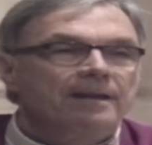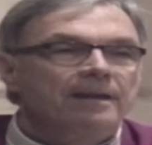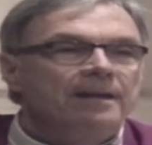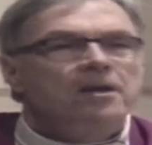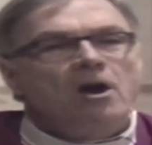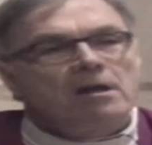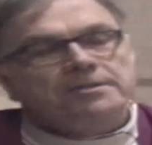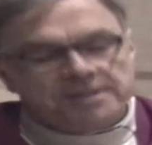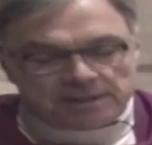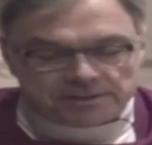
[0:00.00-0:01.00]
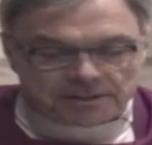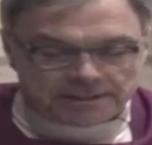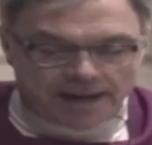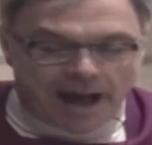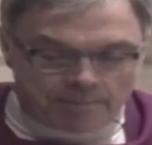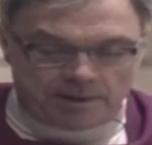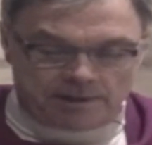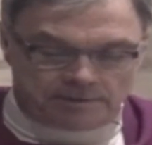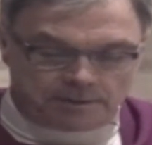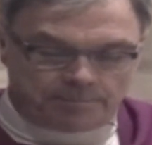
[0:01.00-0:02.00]
He calls this
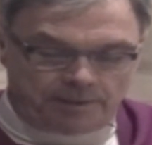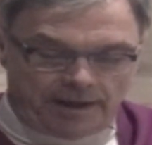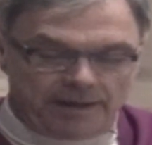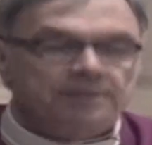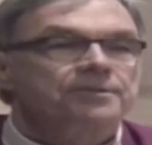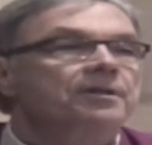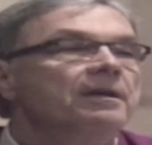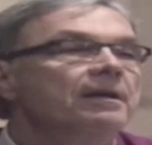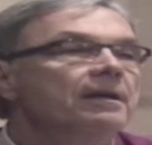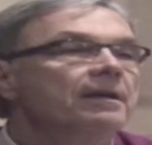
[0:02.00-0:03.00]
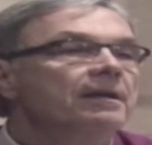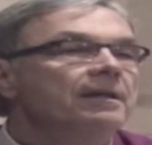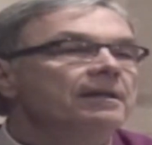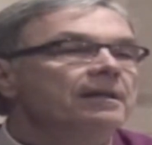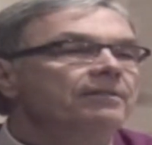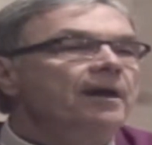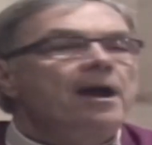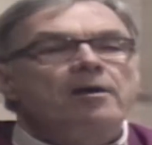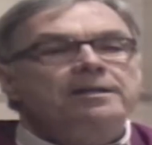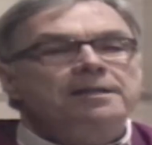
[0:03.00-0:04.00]
dominance plays. They
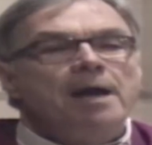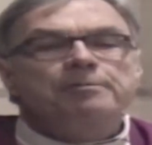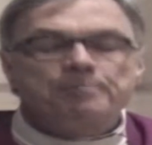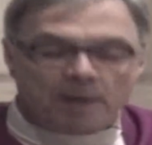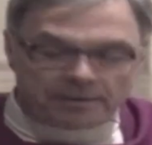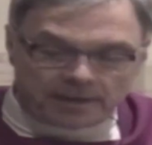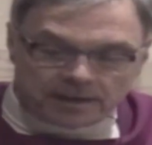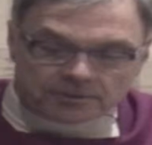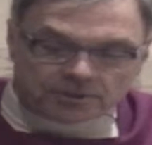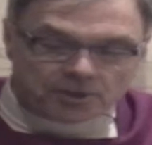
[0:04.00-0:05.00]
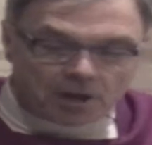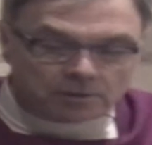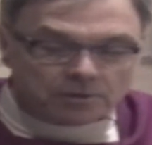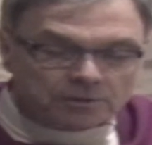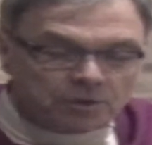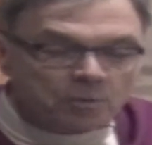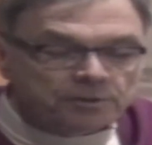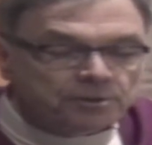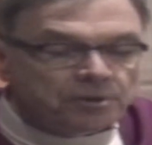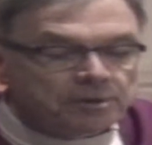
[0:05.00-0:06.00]
are attempts by the insulter to
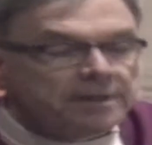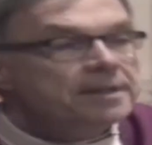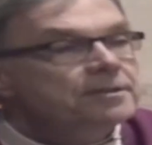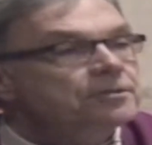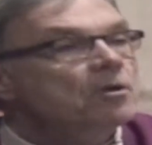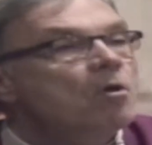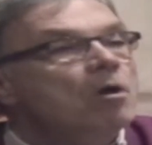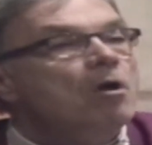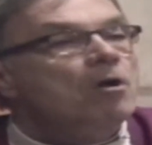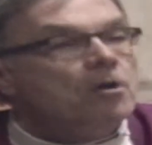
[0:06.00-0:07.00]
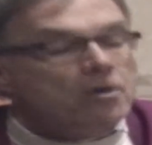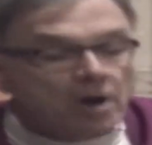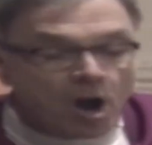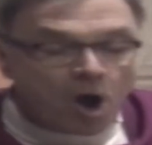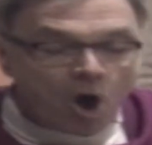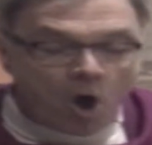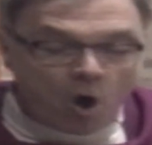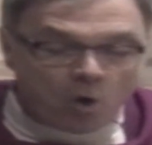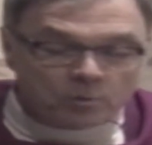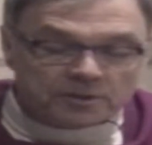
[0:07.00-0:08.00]
assert his or her
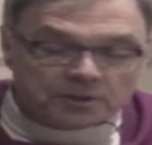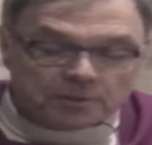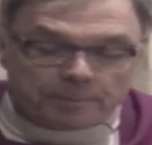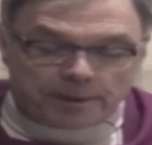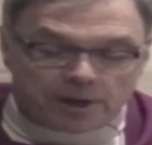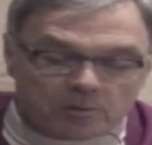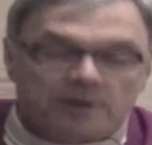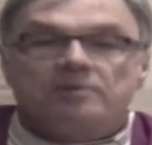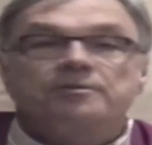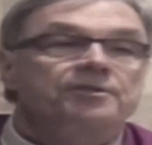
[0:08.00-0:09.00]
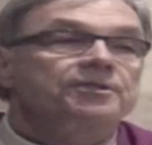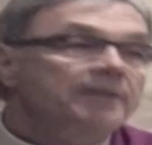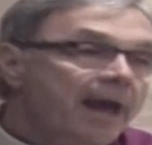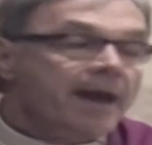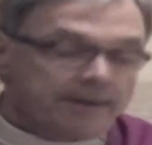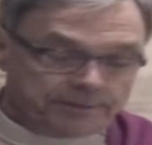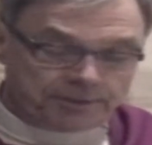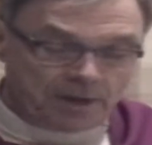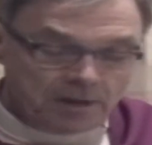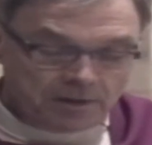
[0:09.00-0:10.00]
own superior
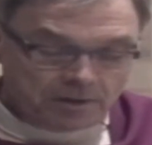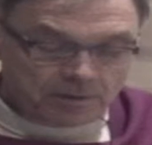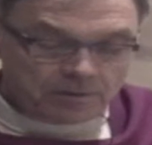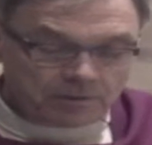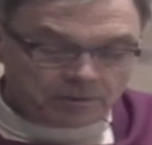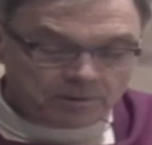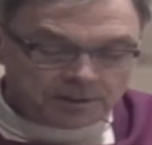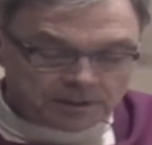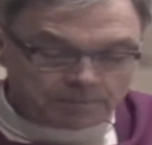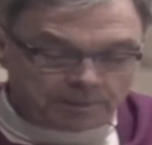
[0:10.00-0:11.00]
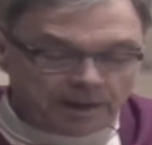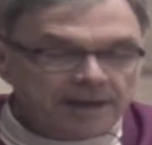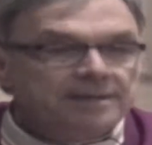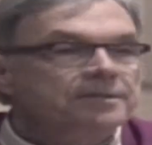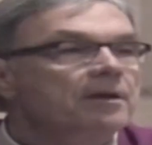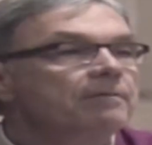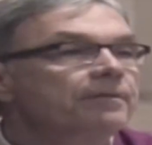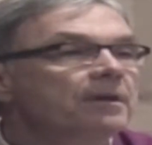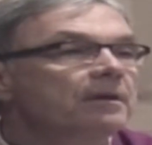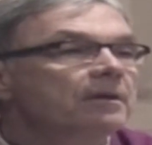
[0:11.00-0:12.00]
status through displays of
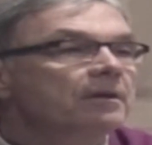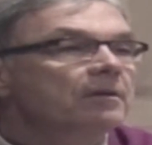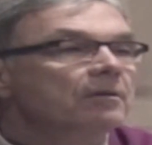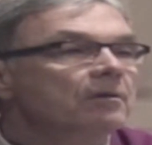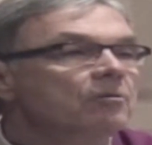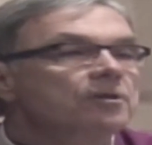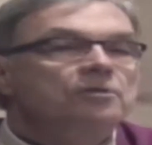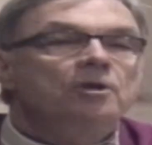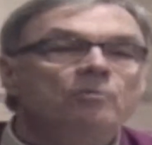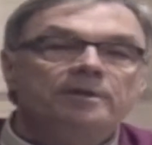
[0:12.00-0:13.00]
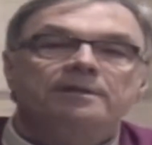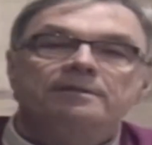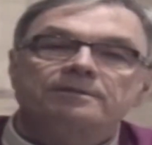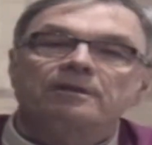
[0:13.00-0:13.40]
gratuitous